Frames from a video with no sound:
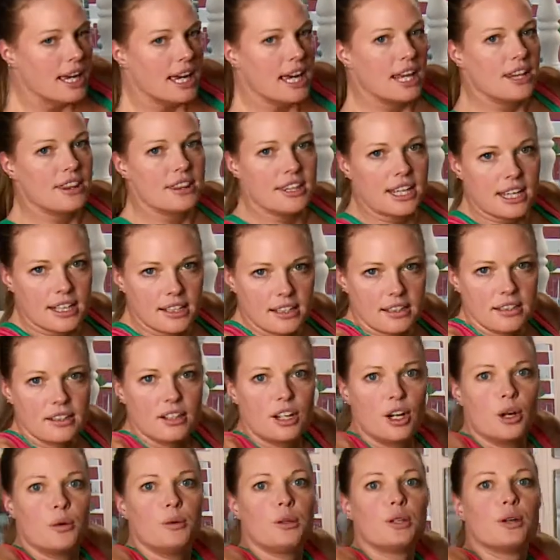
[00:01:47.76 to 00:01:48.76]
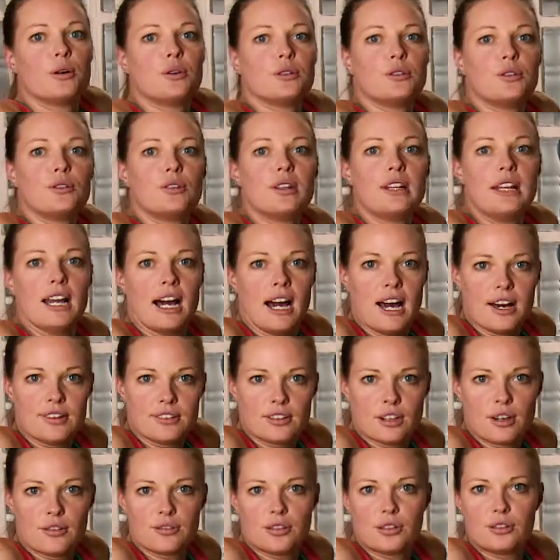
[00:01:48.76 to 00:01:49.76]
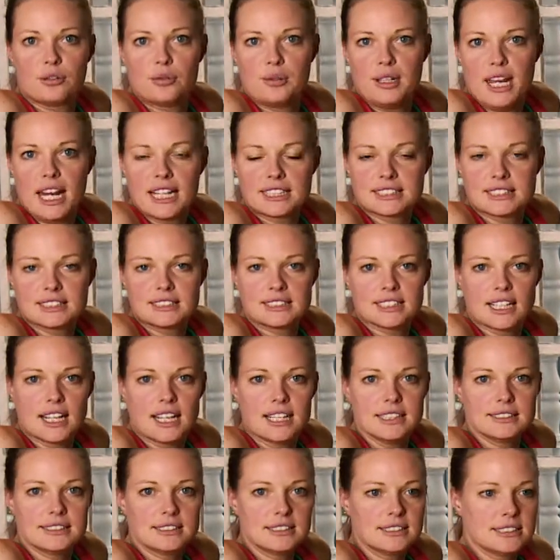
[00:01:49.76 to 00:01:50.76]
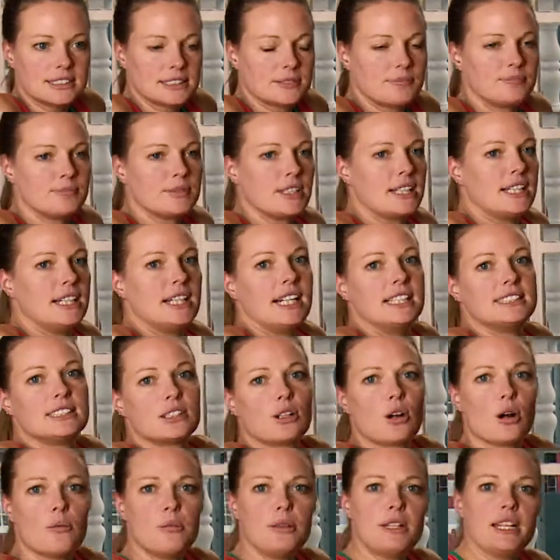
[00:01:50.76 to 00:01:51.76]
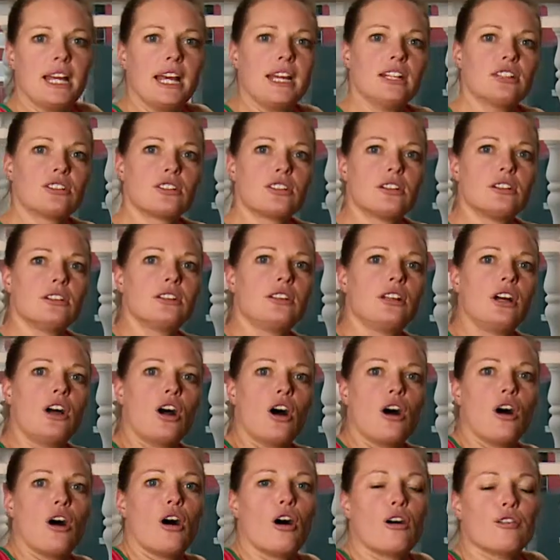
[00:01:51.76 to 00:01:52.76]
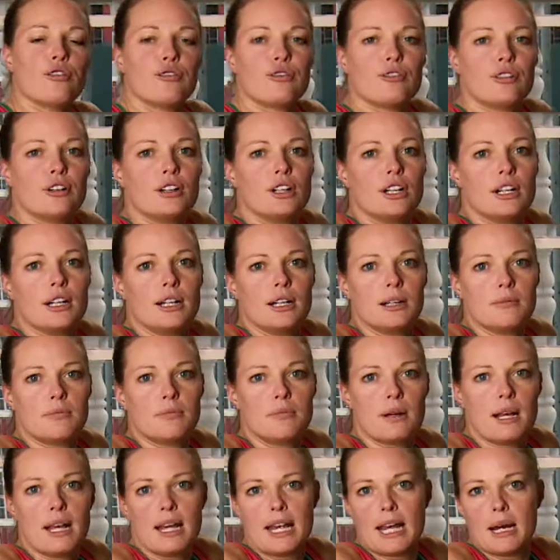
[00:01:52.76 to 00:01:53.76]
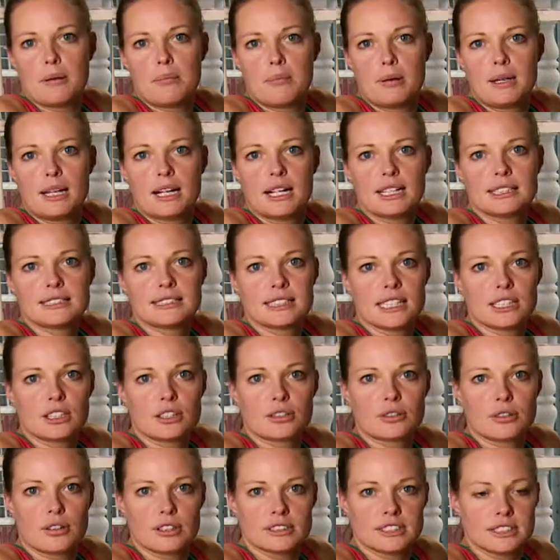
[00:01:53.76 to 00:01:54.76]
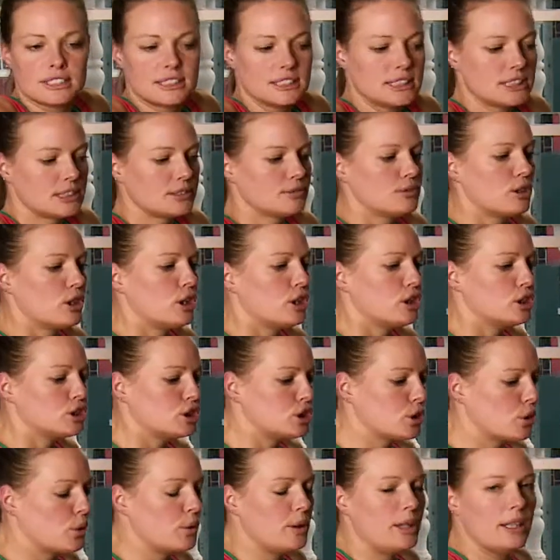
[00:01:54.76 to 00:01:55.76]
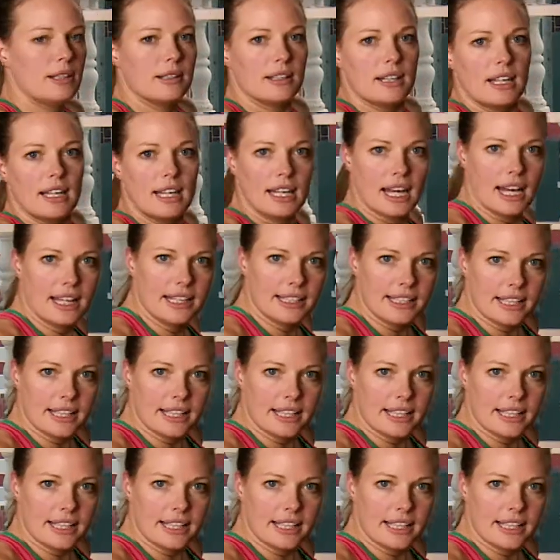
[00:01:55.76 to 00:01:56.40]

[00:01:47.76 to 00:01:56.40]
and then we go to the last of the three exercises. It's a combination of air planks and crosses. So we lie